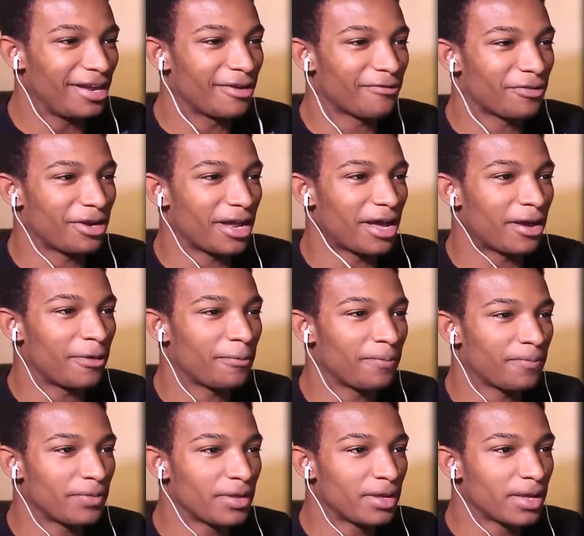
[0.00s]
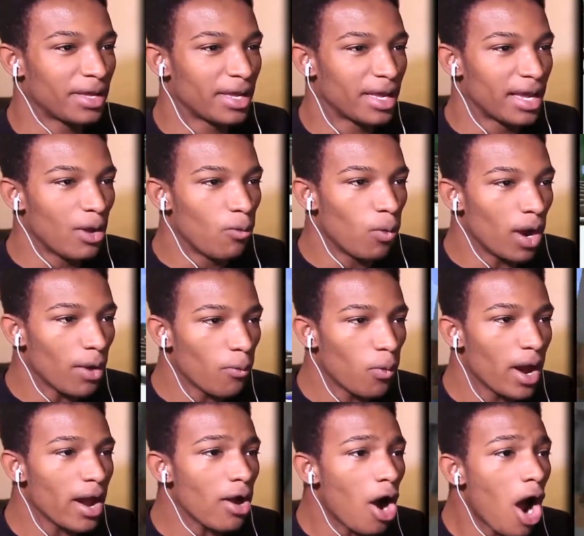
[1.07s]
here for now. What,
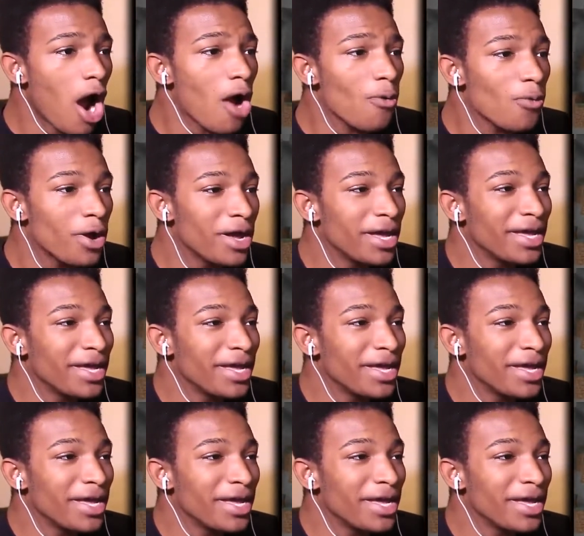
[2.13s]
where are we?